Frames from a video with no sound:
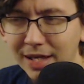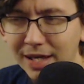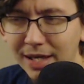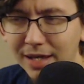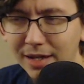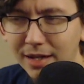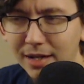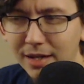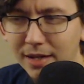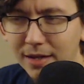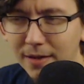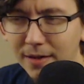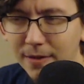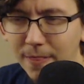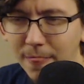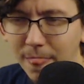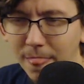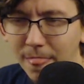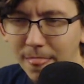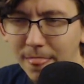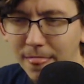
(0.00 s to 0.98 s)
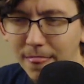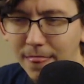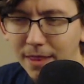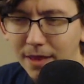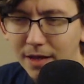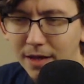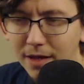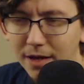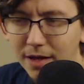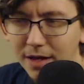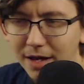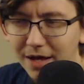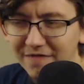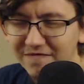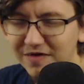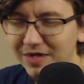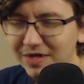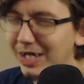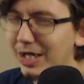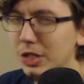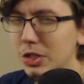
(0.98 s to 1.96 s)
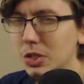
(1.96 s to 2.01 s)
that I
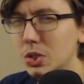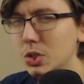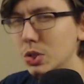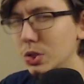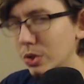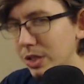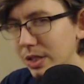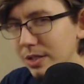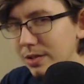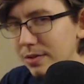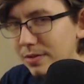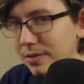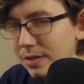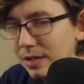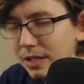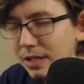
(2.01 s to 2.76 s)
feel like I should,